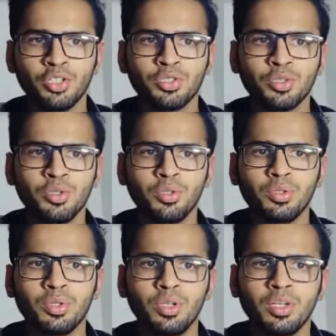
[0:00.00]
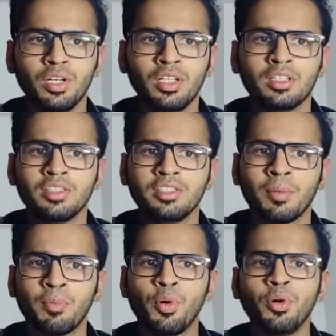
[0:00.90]
So the
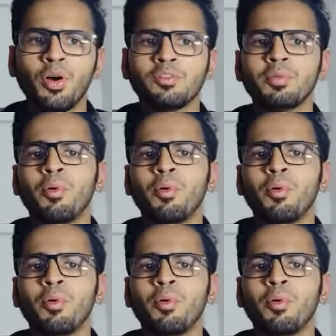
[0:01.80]
support of the